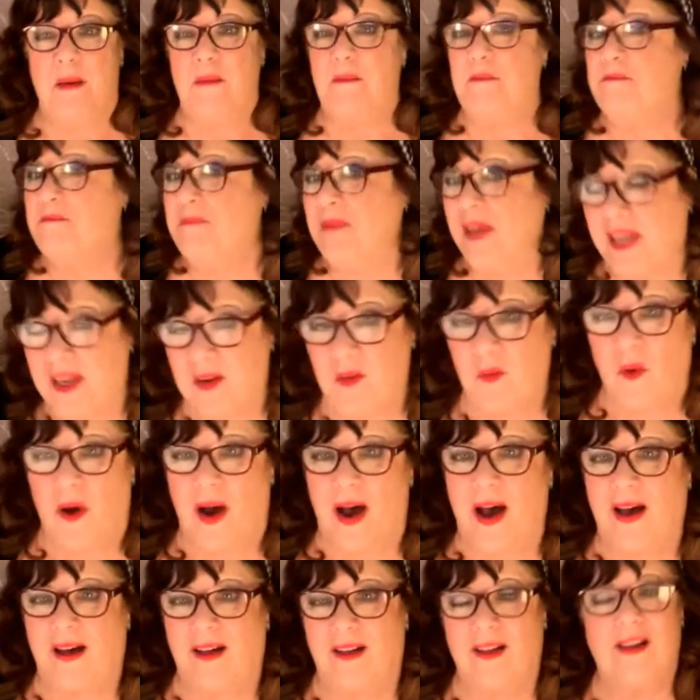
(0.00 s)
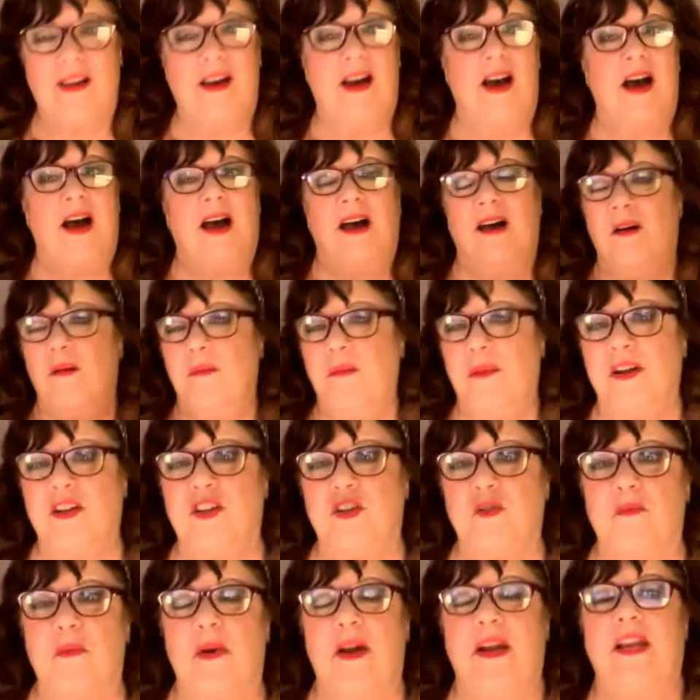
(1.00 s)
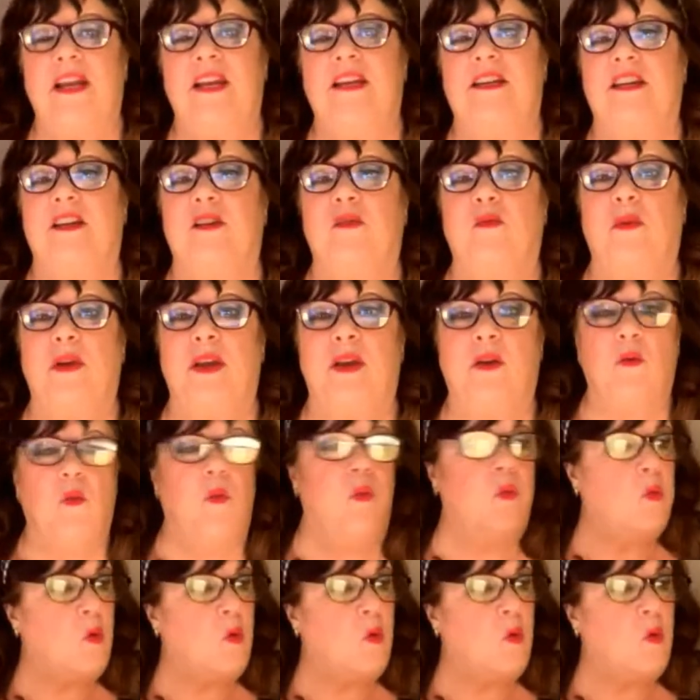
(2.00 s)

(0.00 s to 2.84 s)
Meanwhile, how much money did we